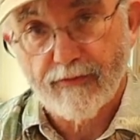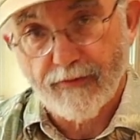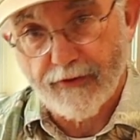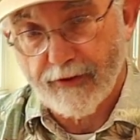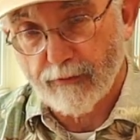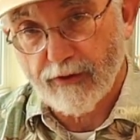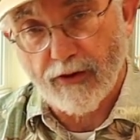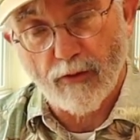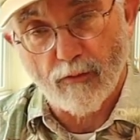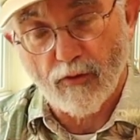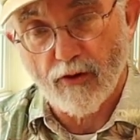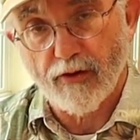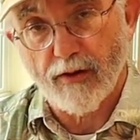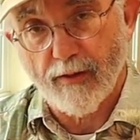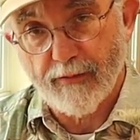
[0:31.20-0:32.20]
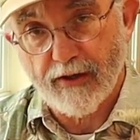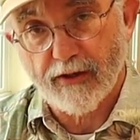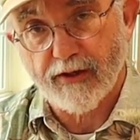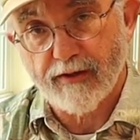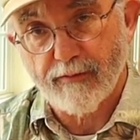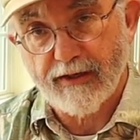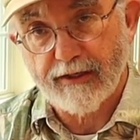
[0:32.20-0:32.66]
There were no more
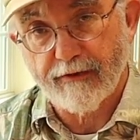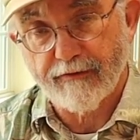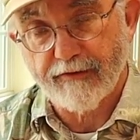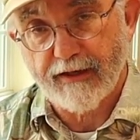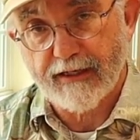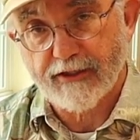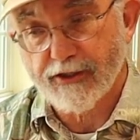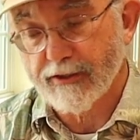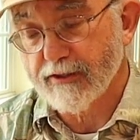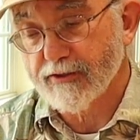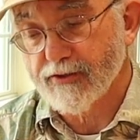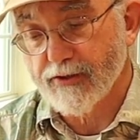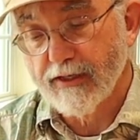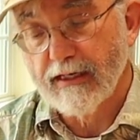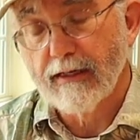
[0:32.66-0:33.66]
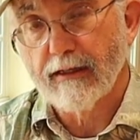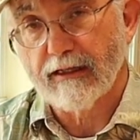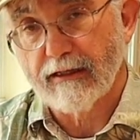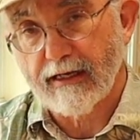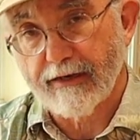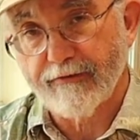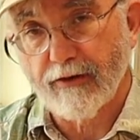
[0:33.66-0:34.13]
American manufacturers. A
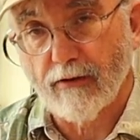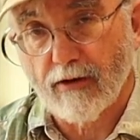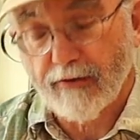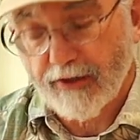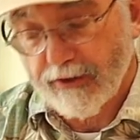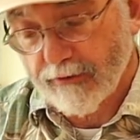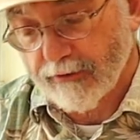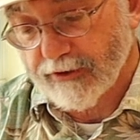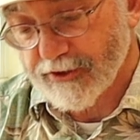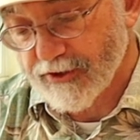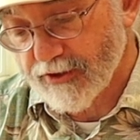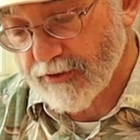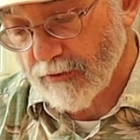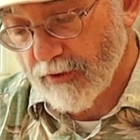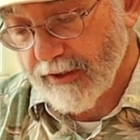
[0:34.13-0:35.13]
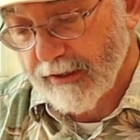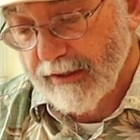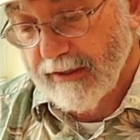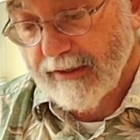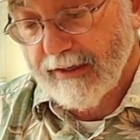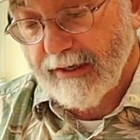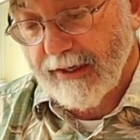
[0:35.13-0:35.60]
lot of you already know this story.
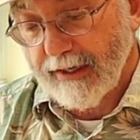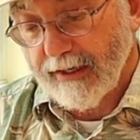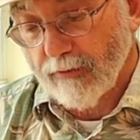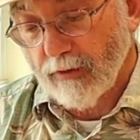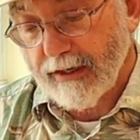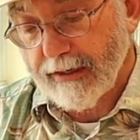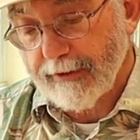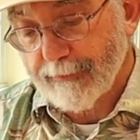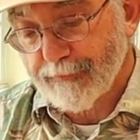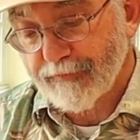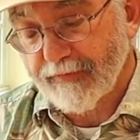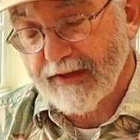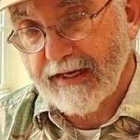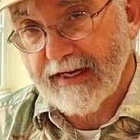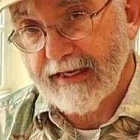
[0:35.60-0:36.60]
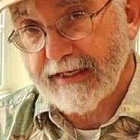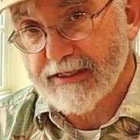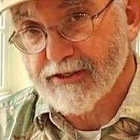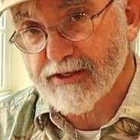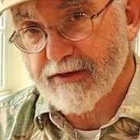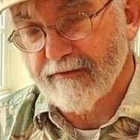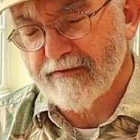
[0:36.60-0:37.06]
Anyway, it
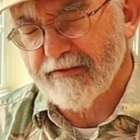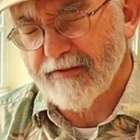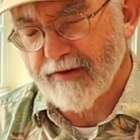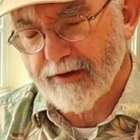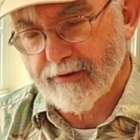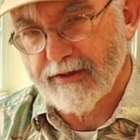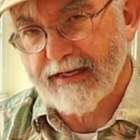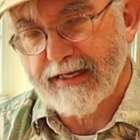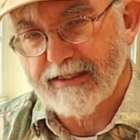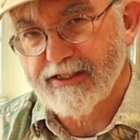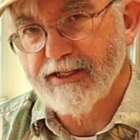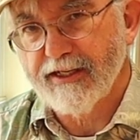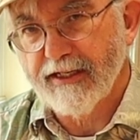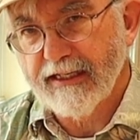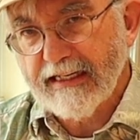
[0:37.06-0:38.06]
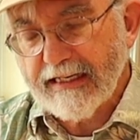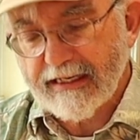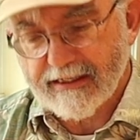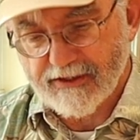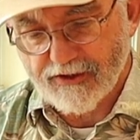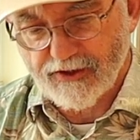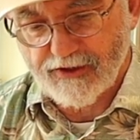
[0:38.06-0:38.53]
is very
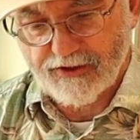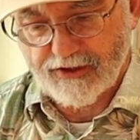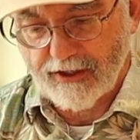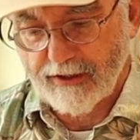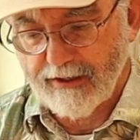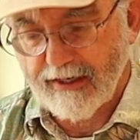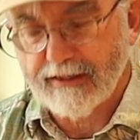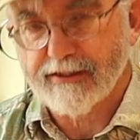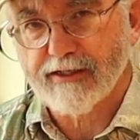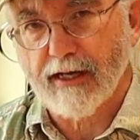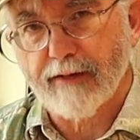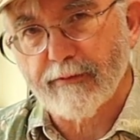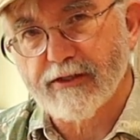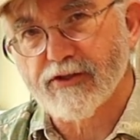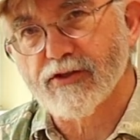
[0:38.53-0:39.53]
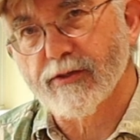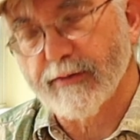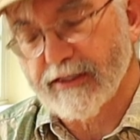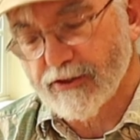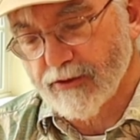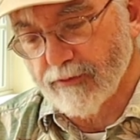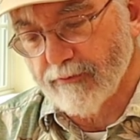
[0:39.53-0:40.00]
tedious and time
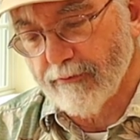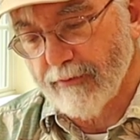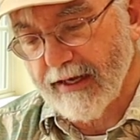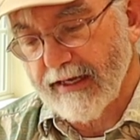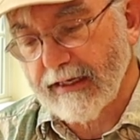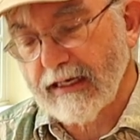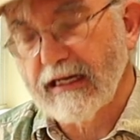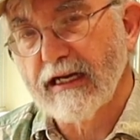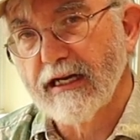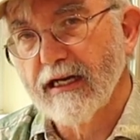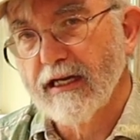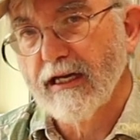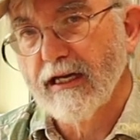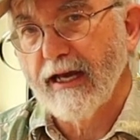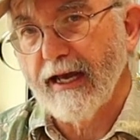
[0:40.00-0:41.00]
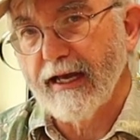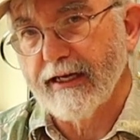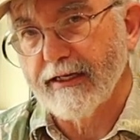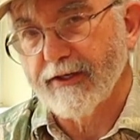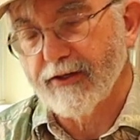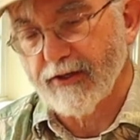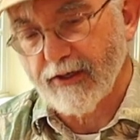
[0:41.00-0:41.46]
consuming to make
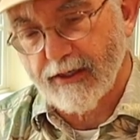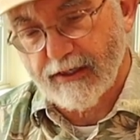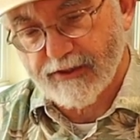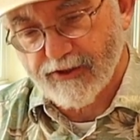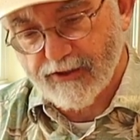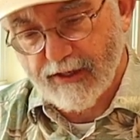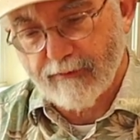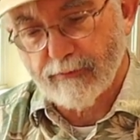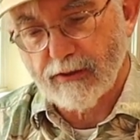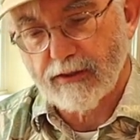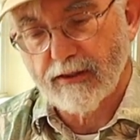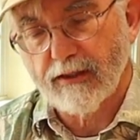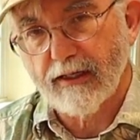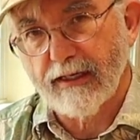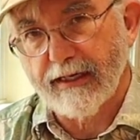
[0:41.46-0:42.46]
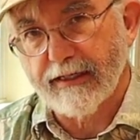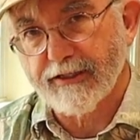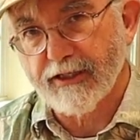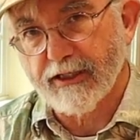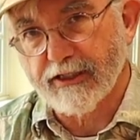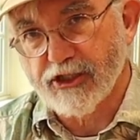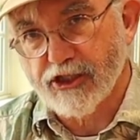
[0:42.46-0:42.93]
and assemble
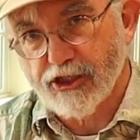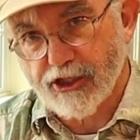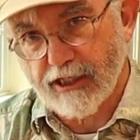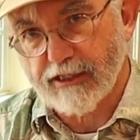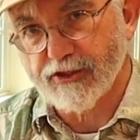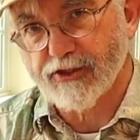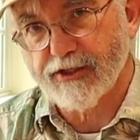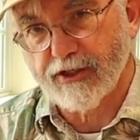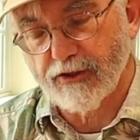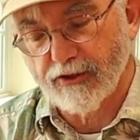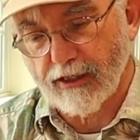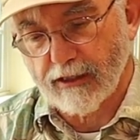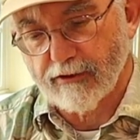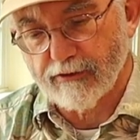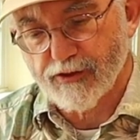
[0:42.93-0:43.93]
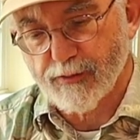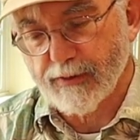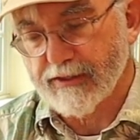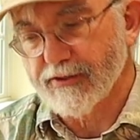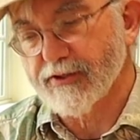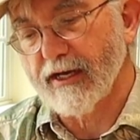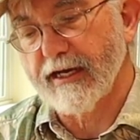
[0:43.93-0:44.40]
and adjust the
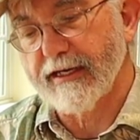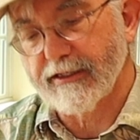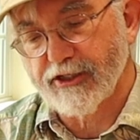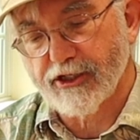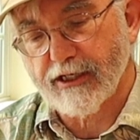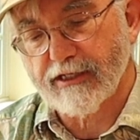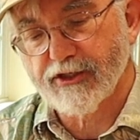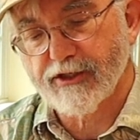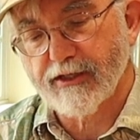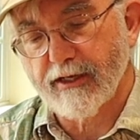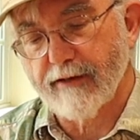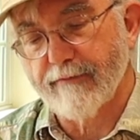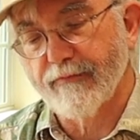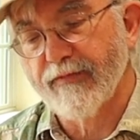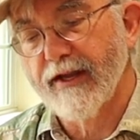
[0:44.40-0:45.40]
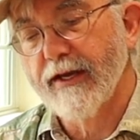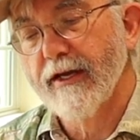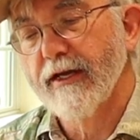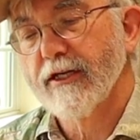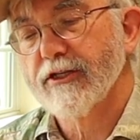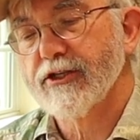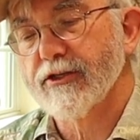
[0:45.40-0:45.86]
clothespins. I adjust them
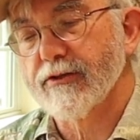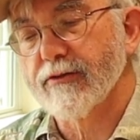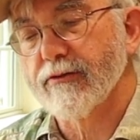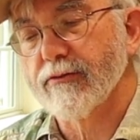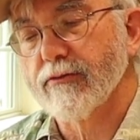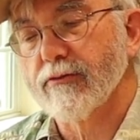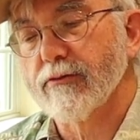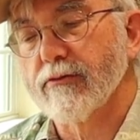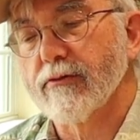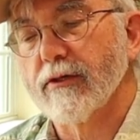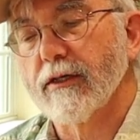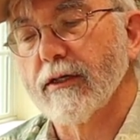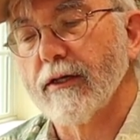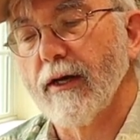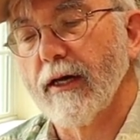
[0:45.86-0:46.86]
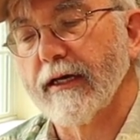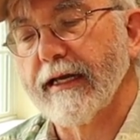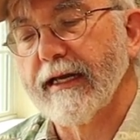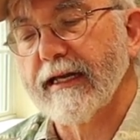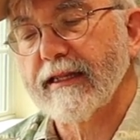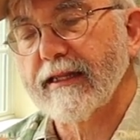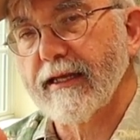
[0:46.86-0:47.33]
to
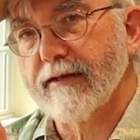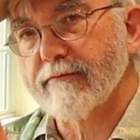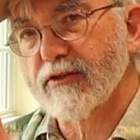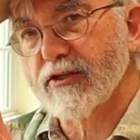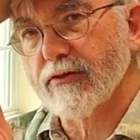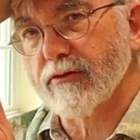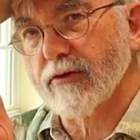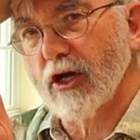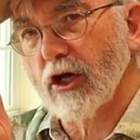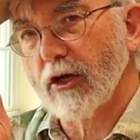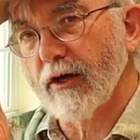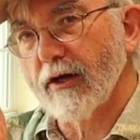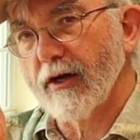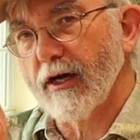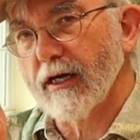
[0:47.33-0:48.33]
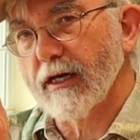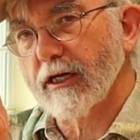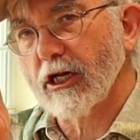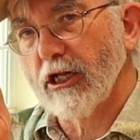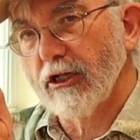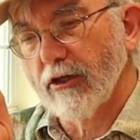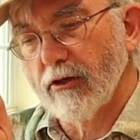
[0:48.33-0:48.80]
get them to uh,
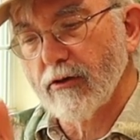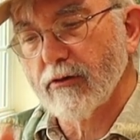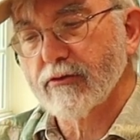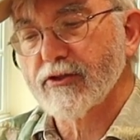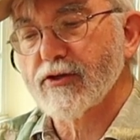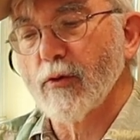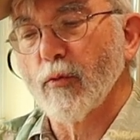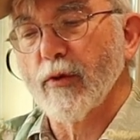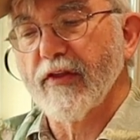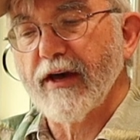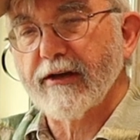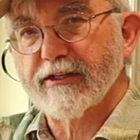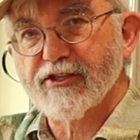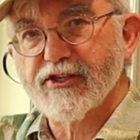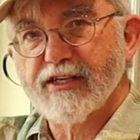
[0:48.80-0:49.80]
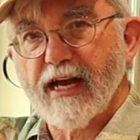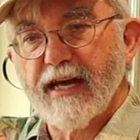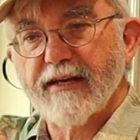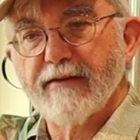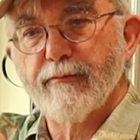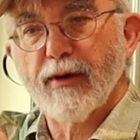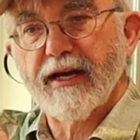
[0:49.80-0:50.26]
close without a
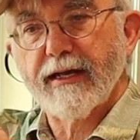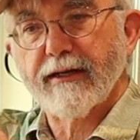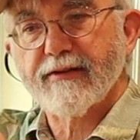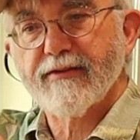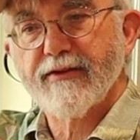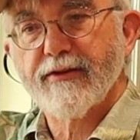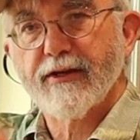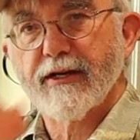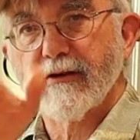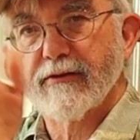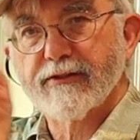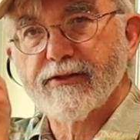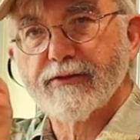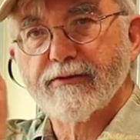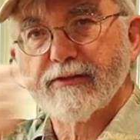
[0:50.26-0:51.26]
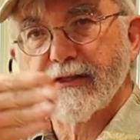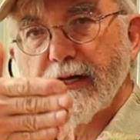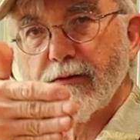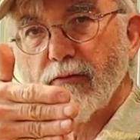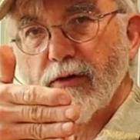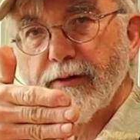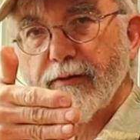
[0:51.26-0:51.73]
side bite. You know, instead
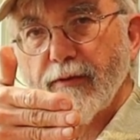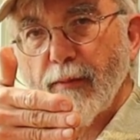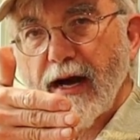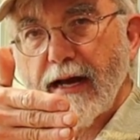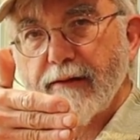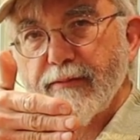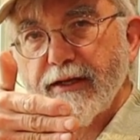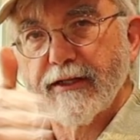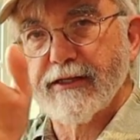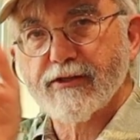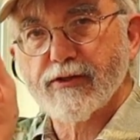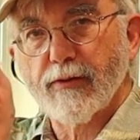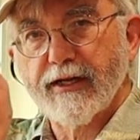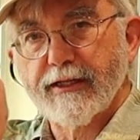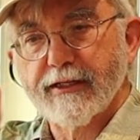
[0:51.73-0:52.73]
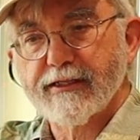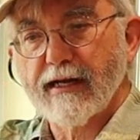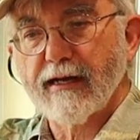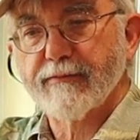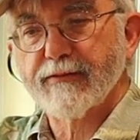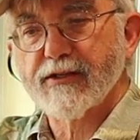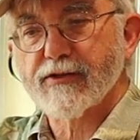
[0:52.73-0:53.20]
of one the bottom being this way and the
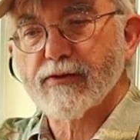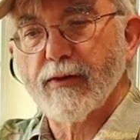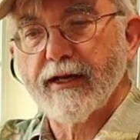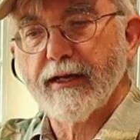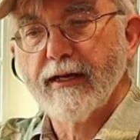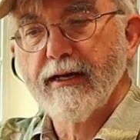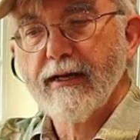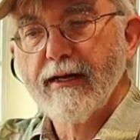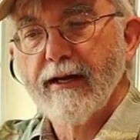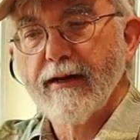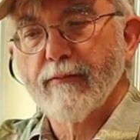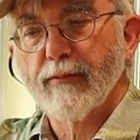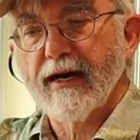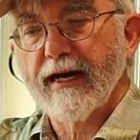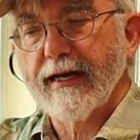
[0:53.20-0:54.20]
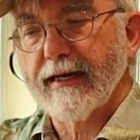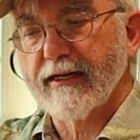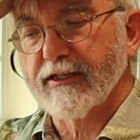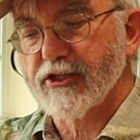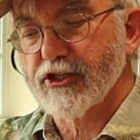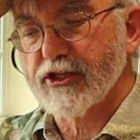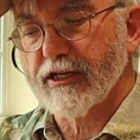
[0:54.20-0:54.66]
top this way, by
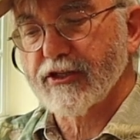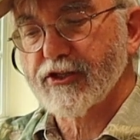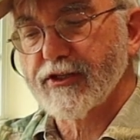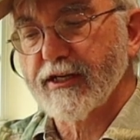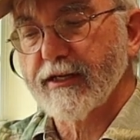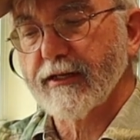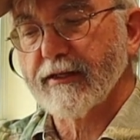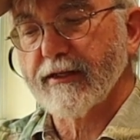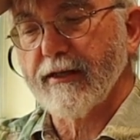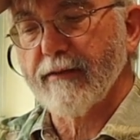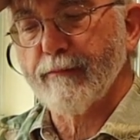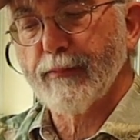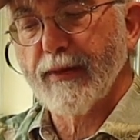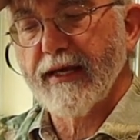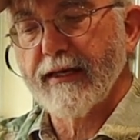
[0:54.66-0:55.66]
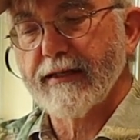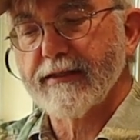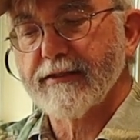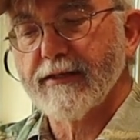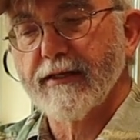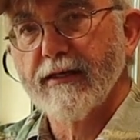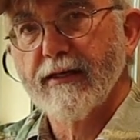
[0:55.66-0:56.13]
adjusting the
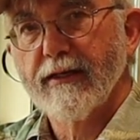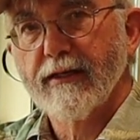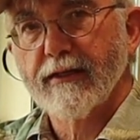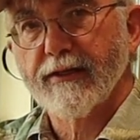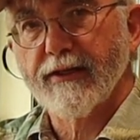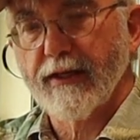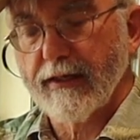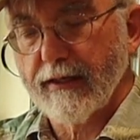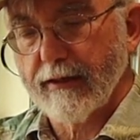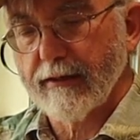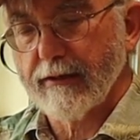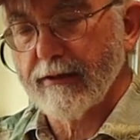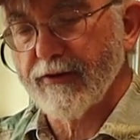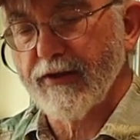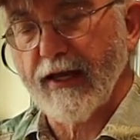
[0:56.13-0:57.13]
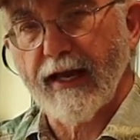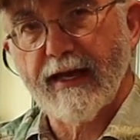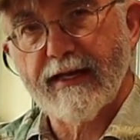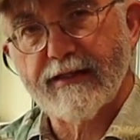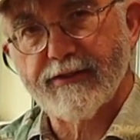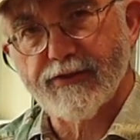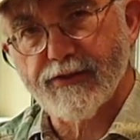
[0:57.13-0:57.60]
pin, the uh, the
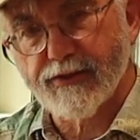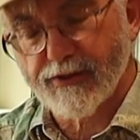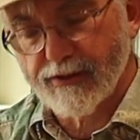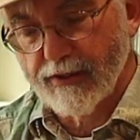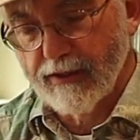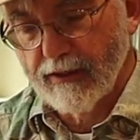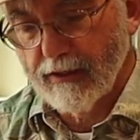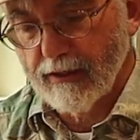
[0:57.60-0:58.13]
ends